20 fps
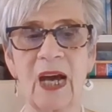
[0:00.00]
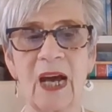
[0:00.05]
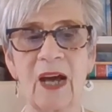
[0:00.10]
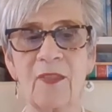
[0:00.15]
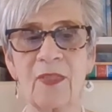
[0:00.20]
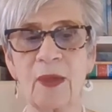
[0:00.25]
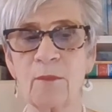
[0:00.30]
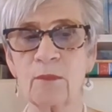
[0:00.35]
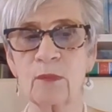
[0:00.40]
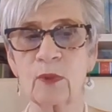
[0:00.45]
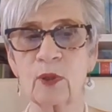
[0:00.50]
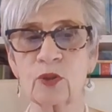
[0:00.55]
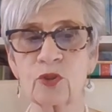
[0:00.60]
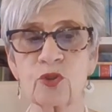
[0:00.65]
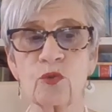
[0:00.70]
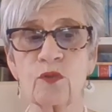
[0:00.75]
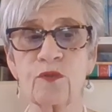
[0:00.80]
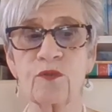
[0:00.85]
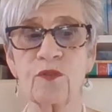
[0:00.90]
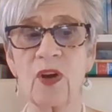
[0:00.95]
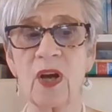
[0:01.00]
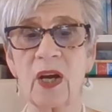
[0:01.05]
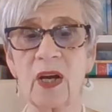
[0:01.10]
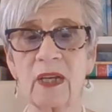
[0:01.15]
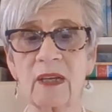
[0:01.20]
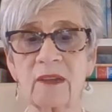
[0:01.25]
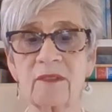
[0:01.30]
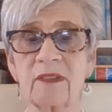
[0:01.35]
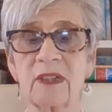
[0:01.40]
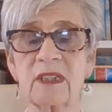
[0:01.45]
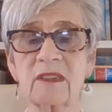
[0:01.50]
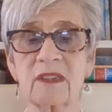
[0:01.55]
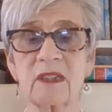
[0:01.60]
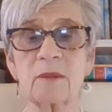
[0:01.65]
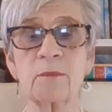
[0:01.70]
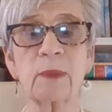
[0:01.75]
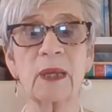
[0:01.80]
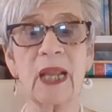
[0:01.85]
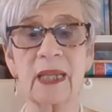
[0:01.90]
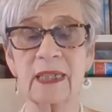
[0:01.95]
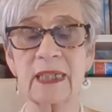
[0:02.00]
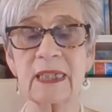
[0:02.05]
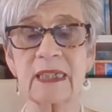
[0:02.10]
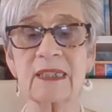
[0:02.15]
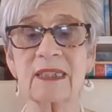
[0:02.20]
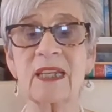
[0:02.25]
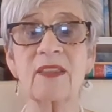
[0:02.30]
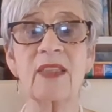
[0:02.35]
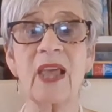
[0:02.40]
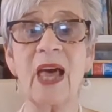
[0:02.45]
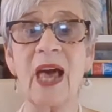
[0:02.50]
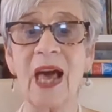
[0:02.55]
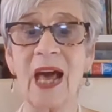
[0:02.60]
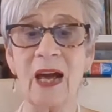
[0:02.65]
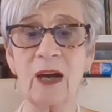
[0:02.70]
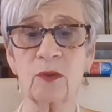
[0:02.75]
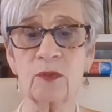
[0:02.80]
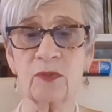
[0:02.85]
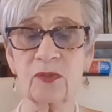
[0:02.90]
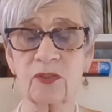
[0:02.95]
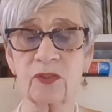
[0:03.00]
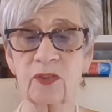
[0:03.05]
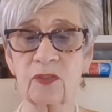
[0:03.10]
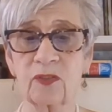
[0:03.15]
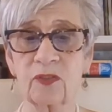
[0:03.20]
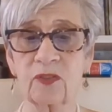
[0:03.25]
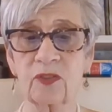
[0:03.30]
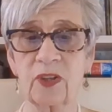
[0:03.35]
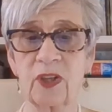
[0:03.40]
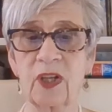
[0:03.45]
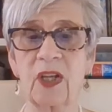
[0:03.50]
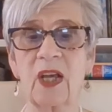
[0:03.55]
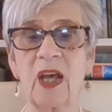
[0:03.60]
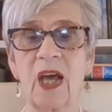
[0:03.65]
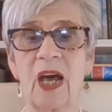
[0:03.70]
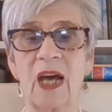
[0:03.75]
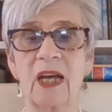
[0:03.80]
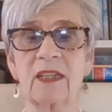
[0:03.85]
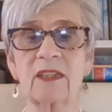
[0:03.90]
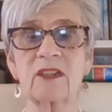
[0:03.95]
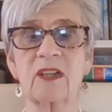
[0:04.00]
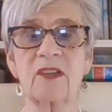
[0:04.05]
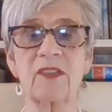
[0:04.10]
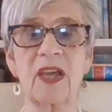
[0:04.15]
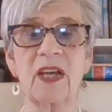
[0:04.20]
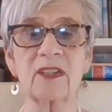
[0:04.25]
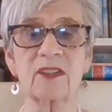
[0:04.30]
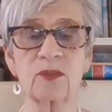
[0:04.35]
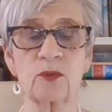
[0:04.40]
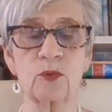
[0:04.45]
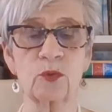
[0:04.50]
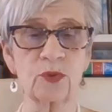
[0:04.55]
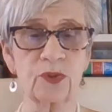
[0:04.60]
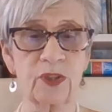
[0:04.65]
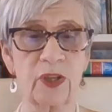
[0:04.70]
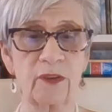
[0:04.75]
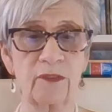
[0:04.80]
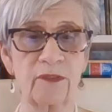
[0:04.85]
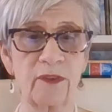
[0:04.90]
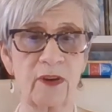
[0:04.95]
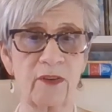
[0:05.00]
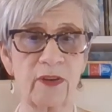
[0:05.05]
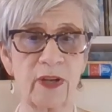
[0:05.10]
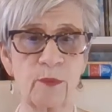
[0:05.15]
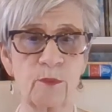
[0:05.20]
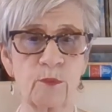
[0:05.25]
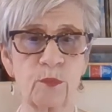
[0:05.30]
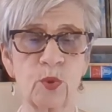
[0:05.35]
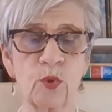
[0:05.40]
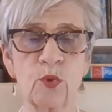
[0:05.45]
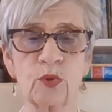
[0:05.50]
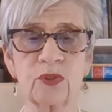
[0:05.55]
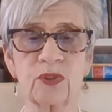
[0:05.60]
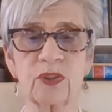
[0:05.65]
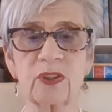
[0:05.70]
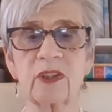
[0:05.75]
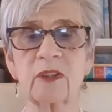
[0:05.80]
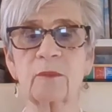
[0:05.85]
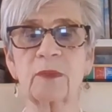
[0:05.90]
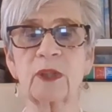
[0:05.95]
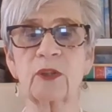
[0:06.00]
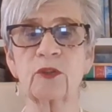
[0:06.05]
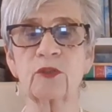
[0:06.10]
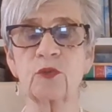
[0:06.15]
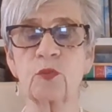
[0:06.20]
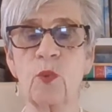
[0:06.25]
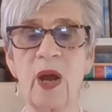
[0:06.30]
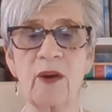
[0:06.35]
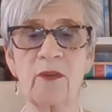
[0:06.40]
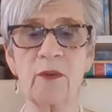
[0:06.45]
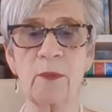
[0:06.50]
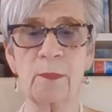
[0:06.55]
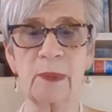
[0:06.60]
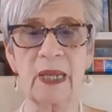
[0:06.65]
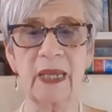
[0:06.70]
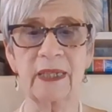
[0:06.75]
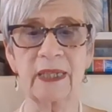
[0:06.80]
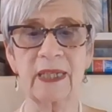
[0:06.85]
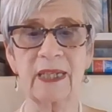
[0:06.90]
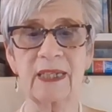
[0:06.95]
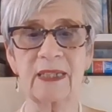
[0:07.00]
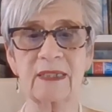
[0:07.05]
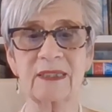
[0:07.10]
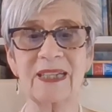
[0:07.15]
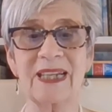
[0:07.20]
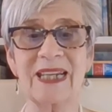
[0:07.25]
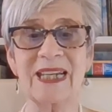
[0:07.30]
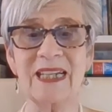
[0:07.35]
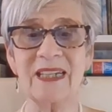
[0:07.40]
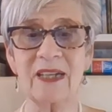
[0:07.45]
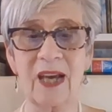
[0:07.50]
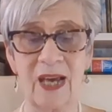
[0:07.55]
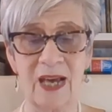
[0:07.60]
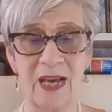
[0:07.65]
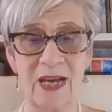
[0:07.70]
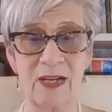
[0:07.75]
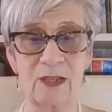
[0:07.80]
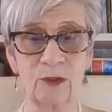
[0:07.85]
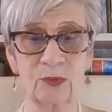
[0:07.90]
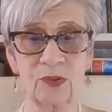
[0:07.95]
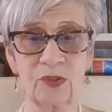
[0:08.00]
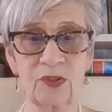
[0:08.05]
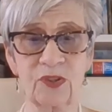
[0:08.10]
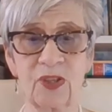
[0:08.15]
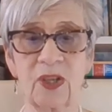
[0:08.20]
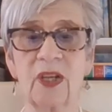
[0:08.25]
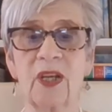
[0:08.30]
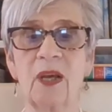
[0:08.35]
And then module 5 is the planets in the houses. And that's also very important, because where a planet is in a house